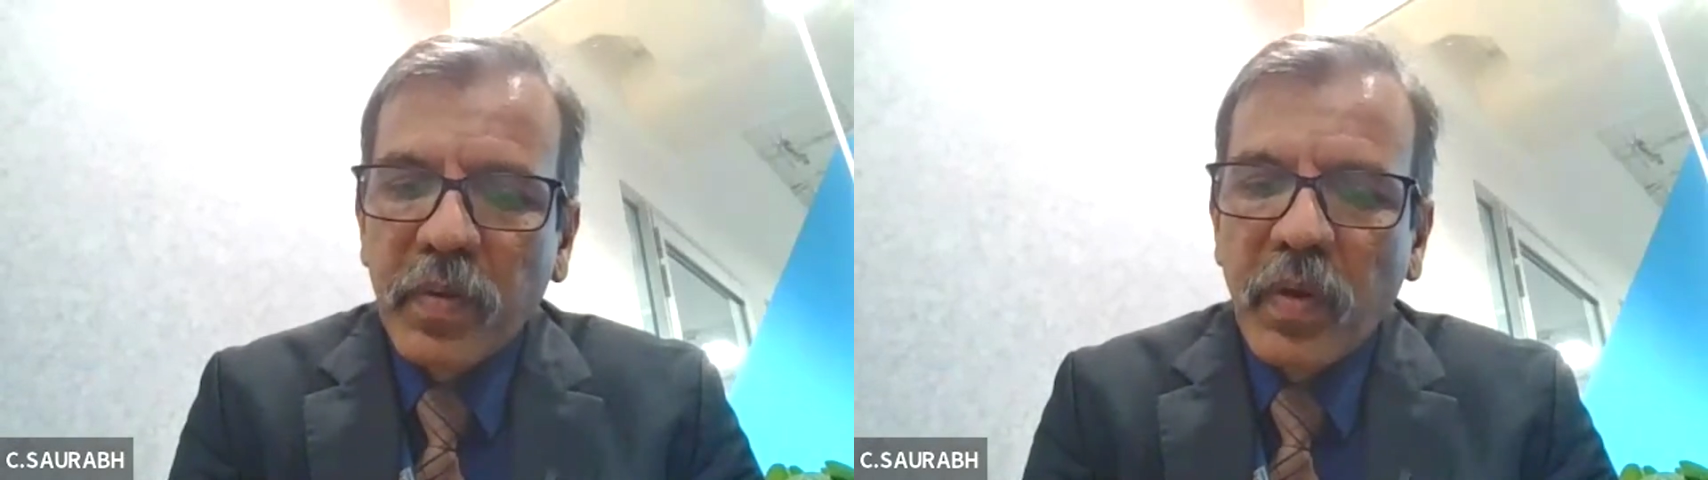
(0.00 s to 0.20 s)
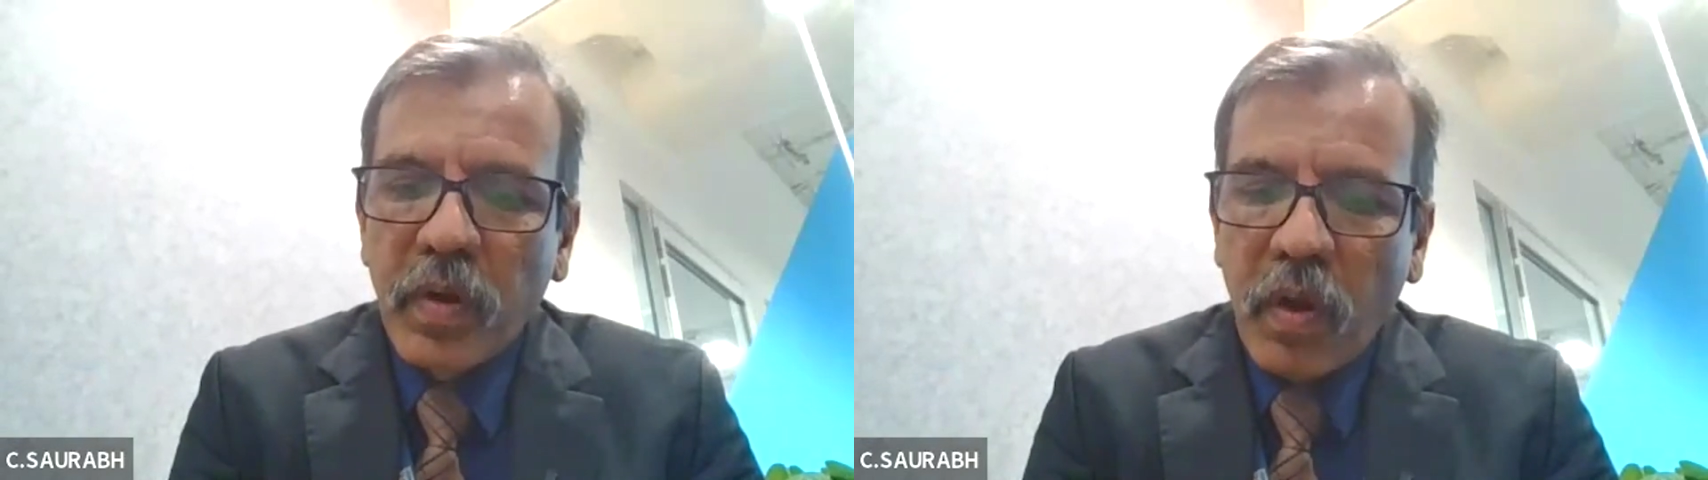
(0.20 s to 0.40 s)

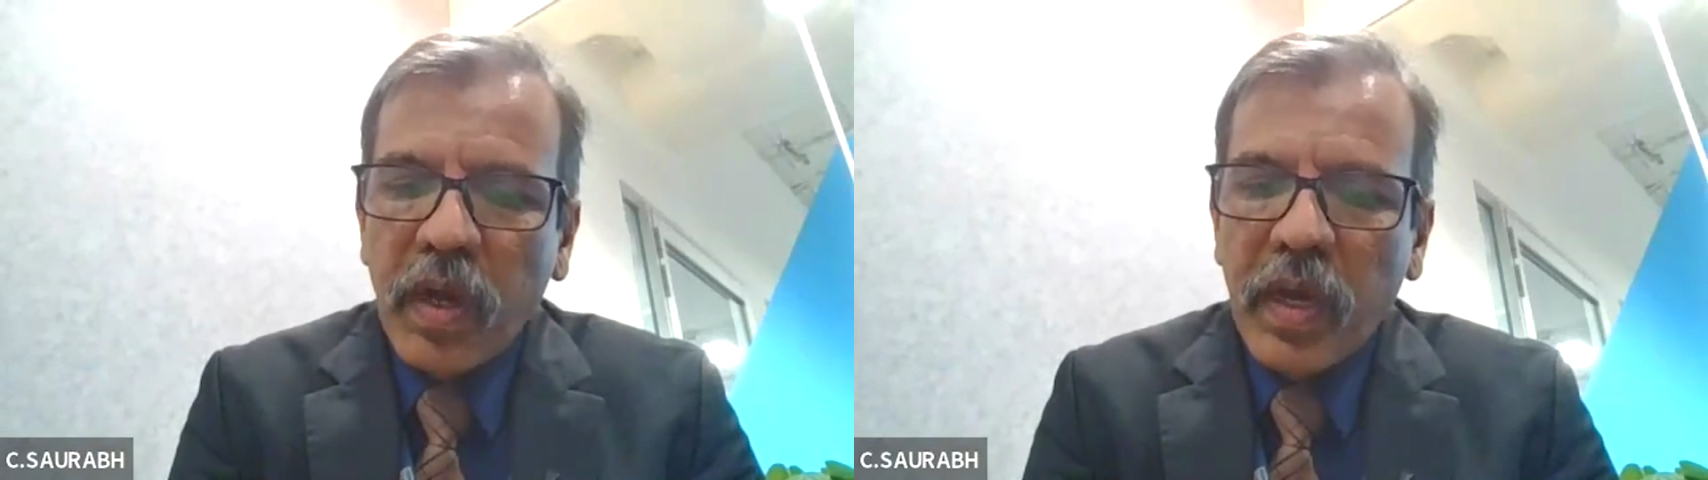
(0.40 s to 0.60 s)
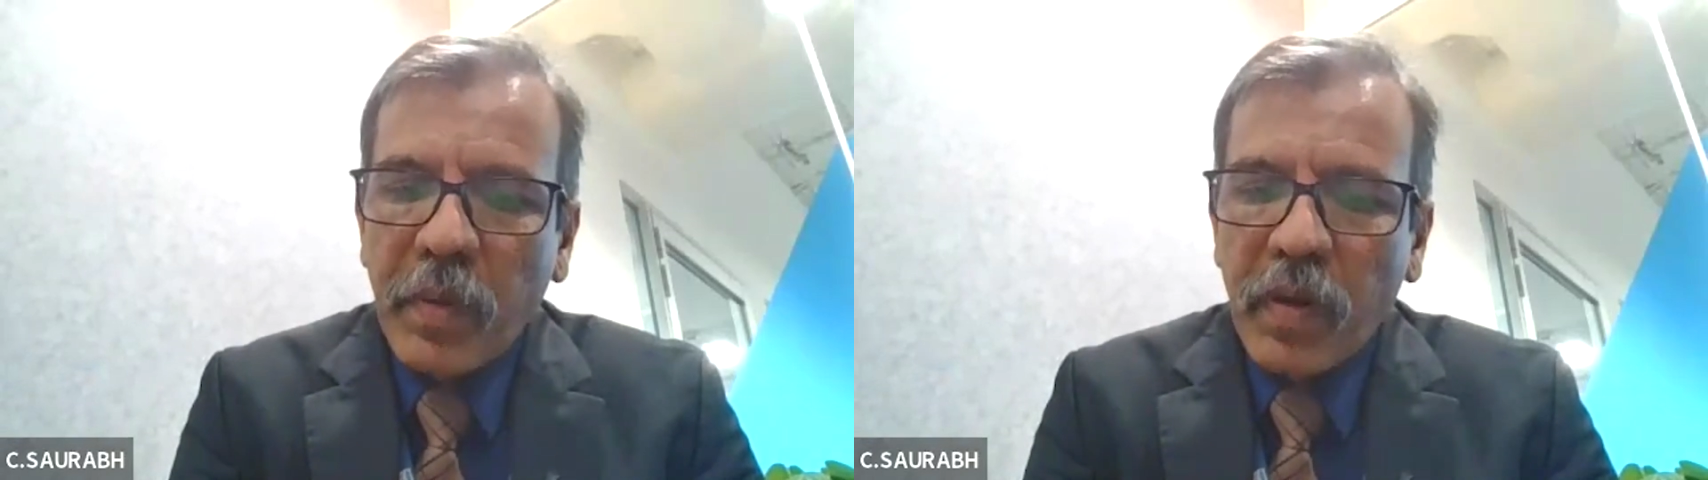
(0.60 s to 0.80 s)
do not
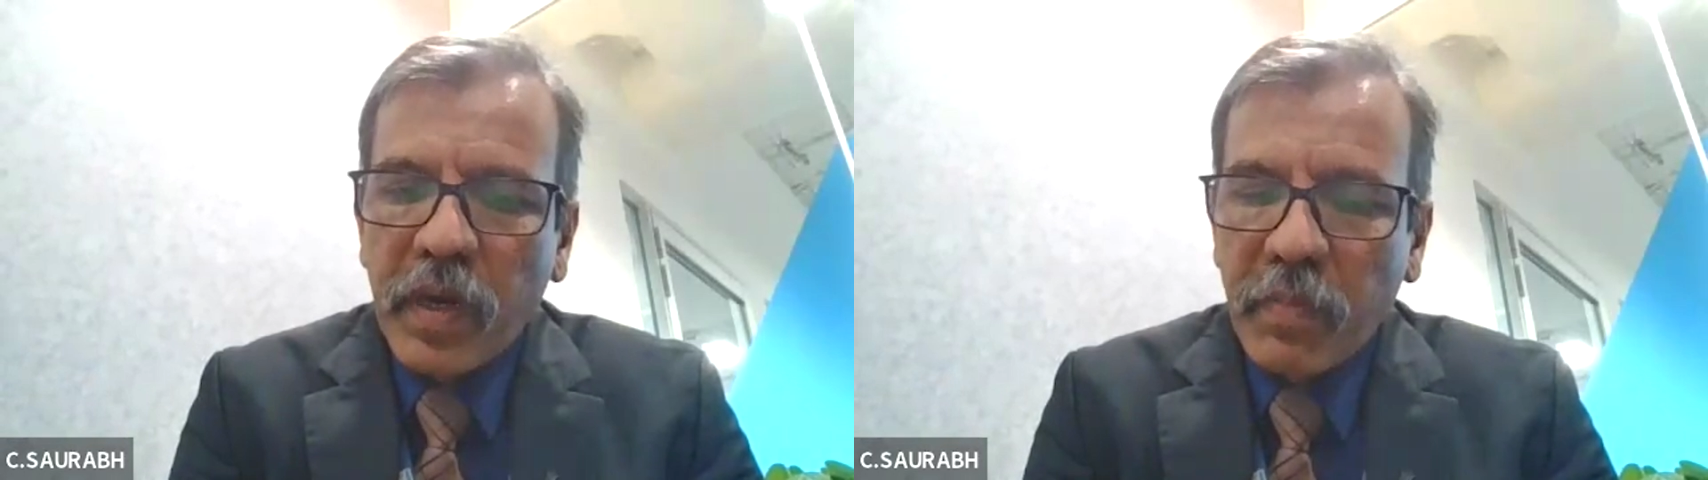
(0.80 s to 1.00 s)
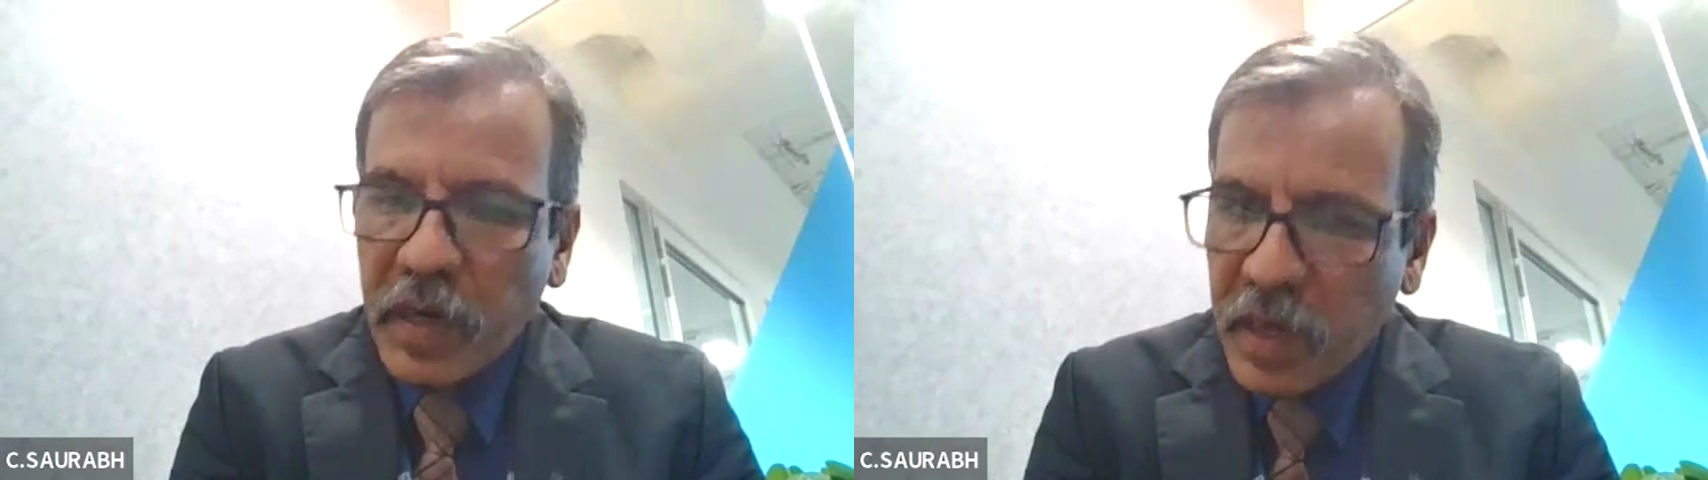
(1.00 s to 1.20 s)
talk
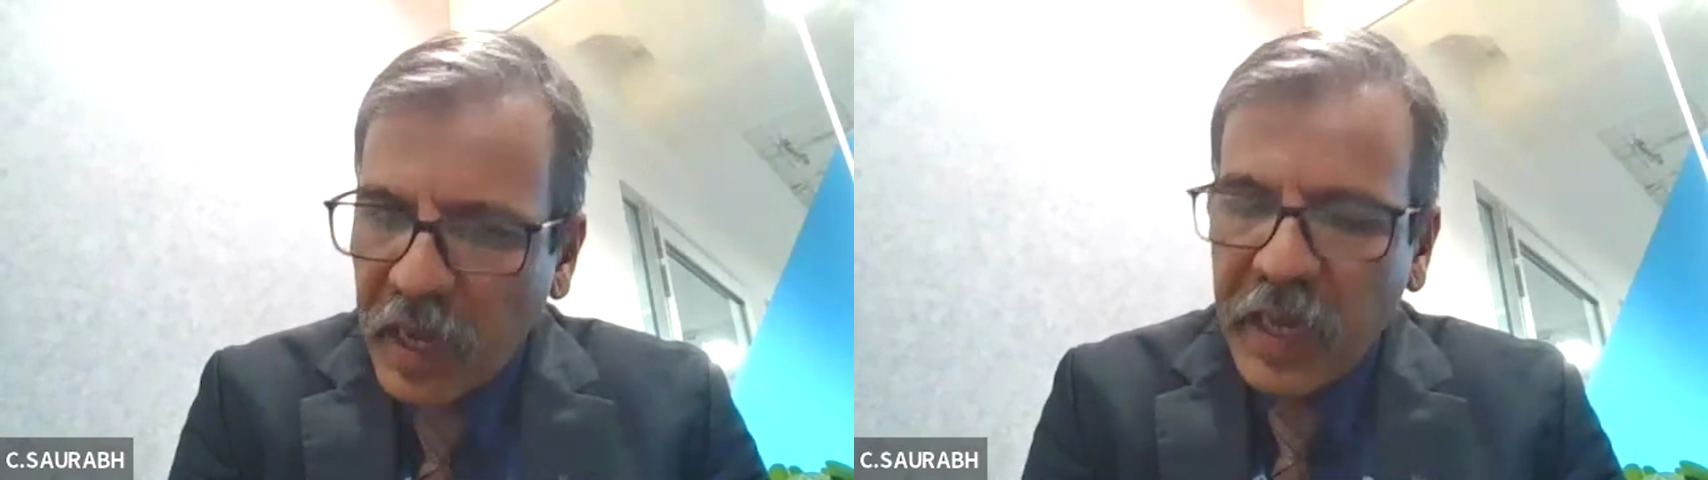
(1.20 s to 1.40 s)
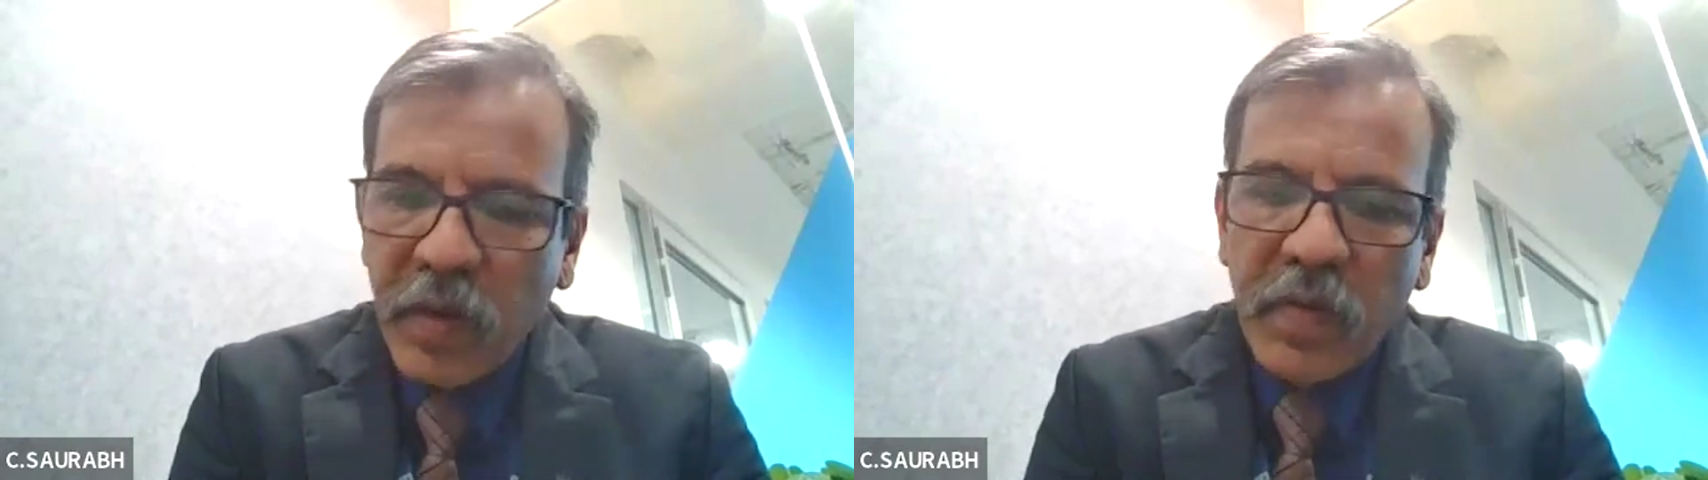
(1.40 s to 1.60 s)
about it,
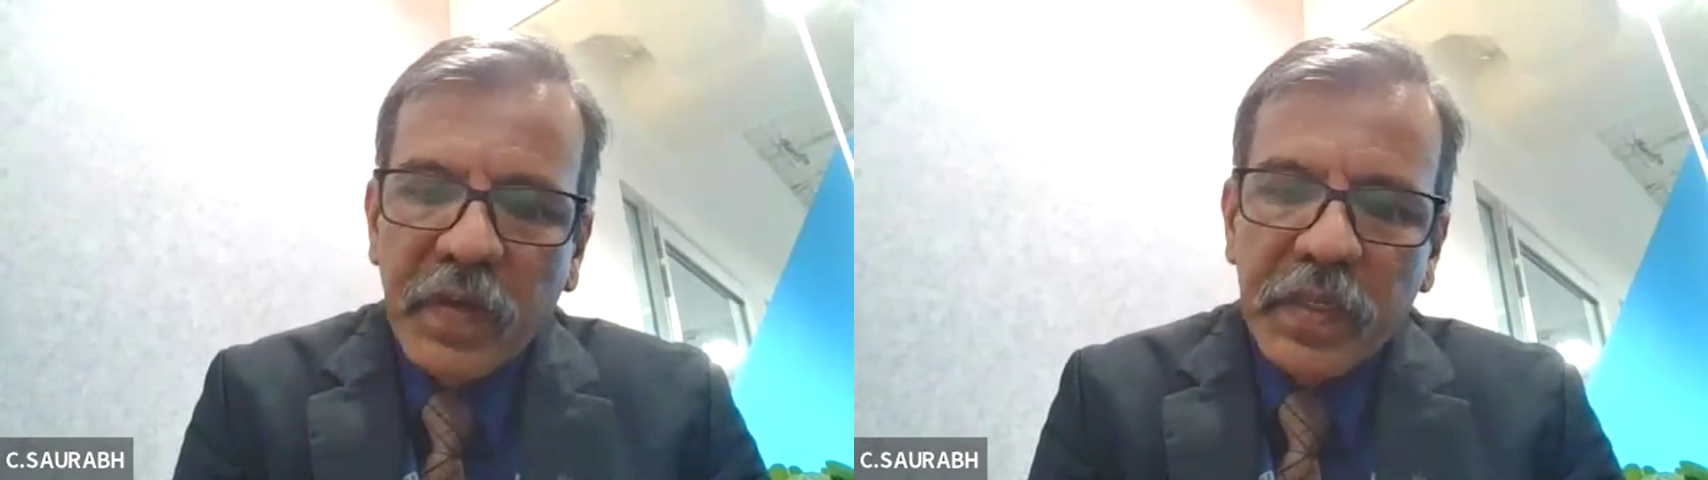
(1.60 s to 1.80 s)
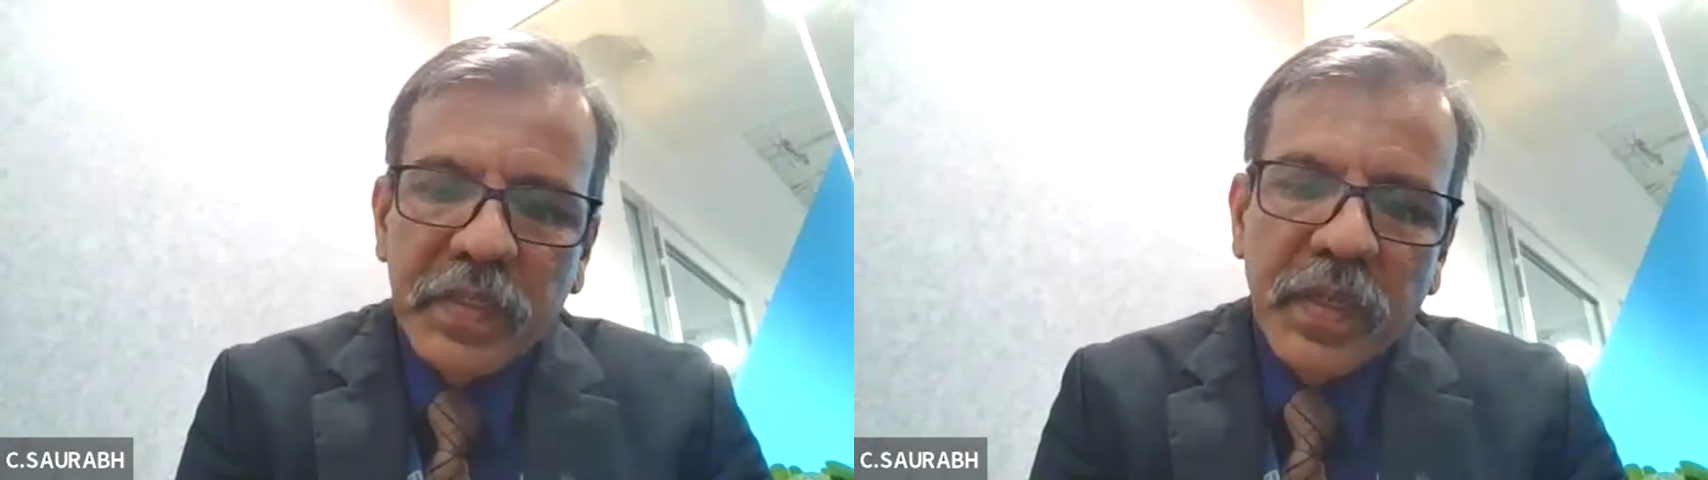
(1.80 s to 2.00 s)
but I
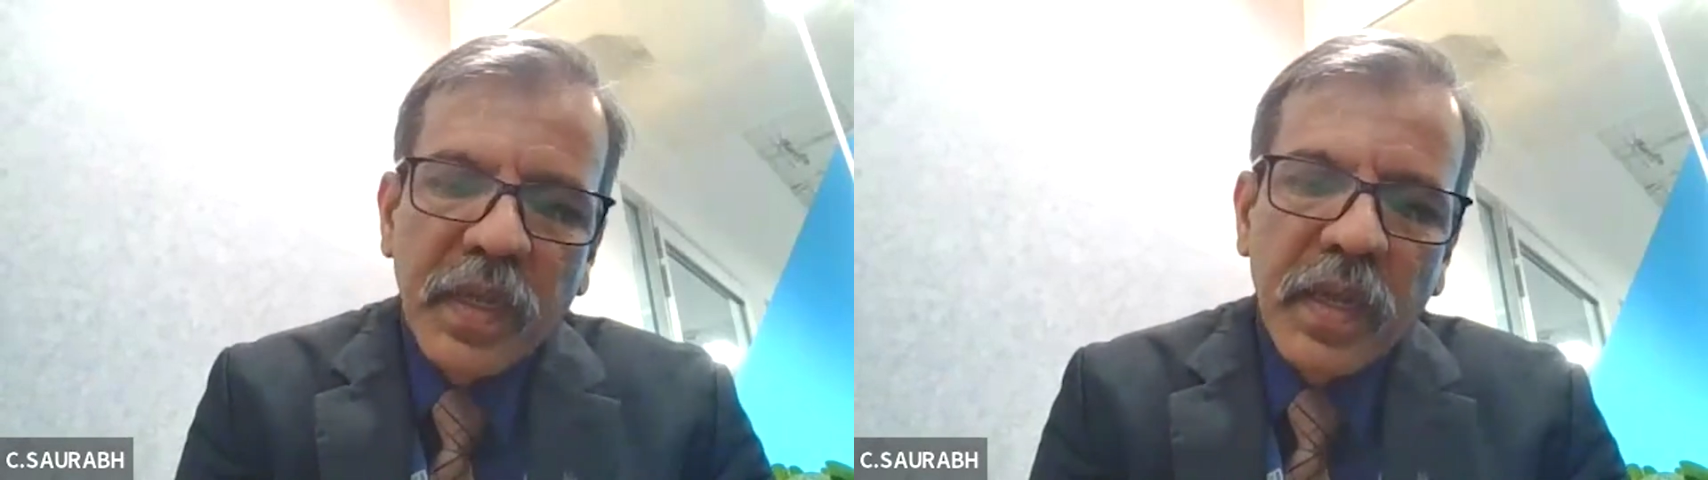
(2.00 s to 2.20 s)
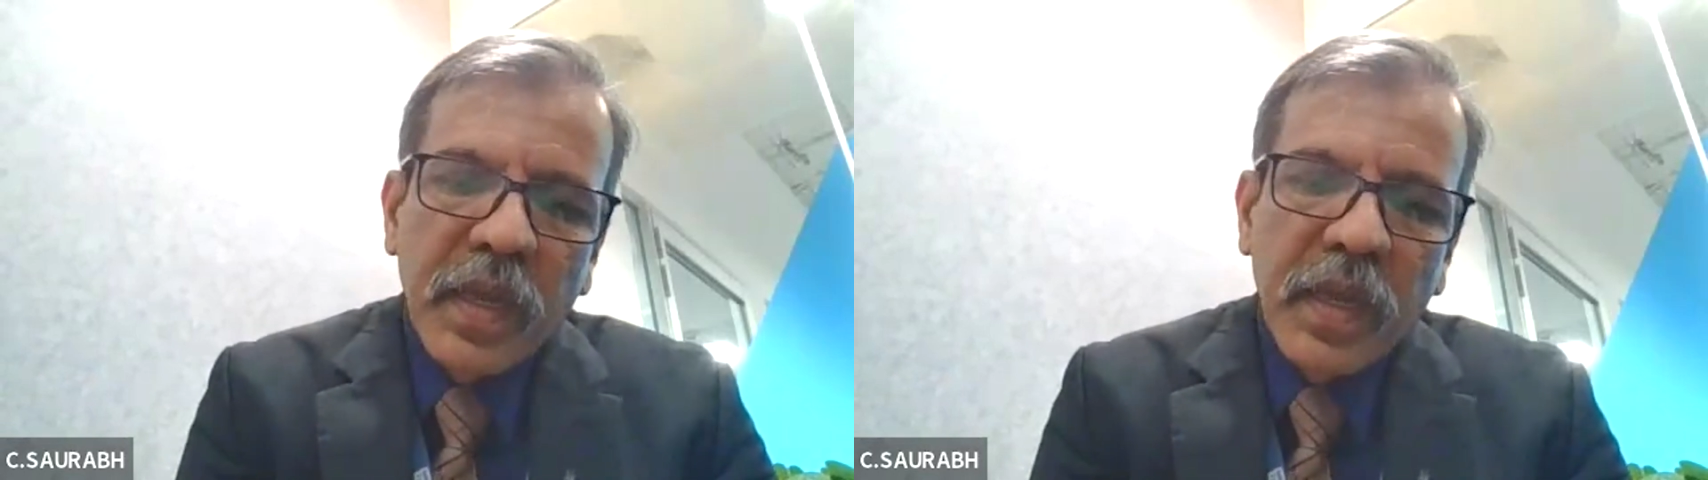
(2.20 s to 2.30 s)
always